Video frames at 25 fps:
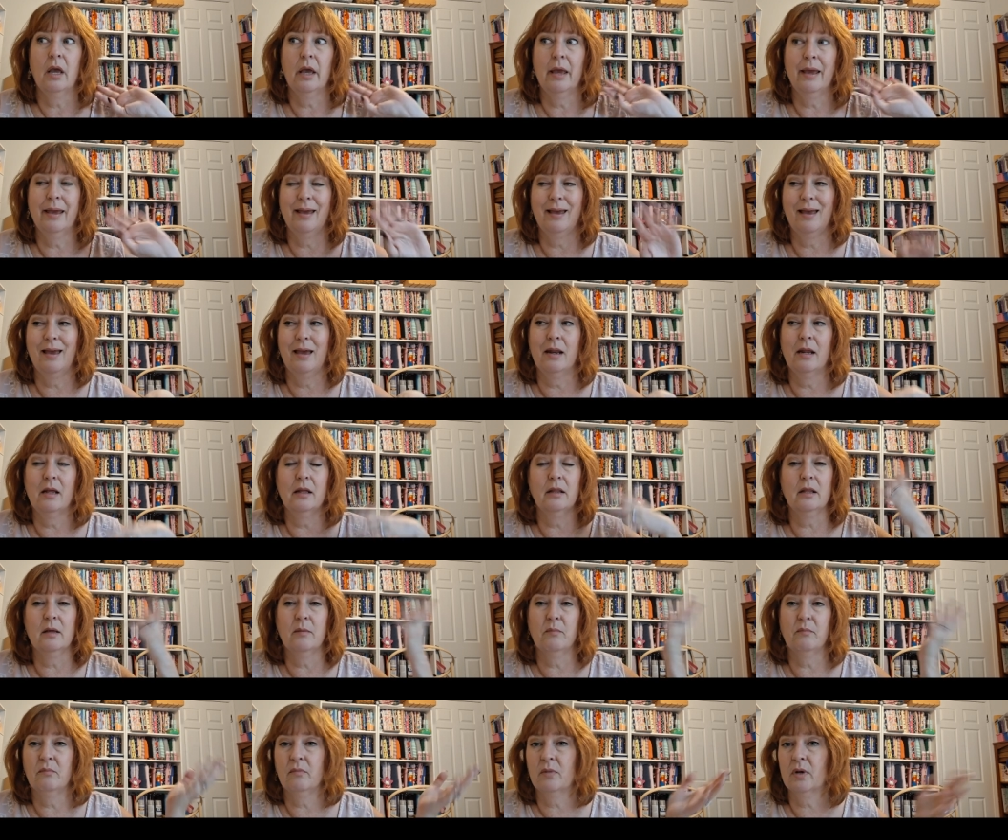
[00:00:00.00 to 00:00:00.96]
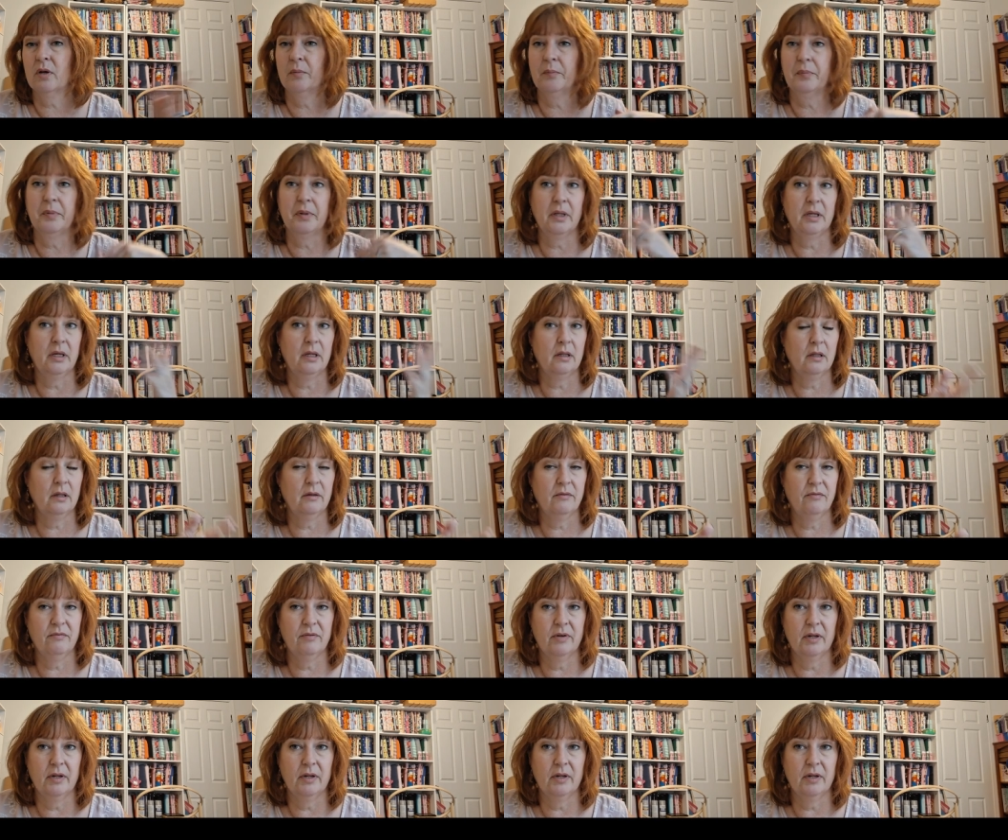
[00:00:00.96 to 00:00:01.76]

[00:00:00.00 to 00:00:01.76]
and getting them completely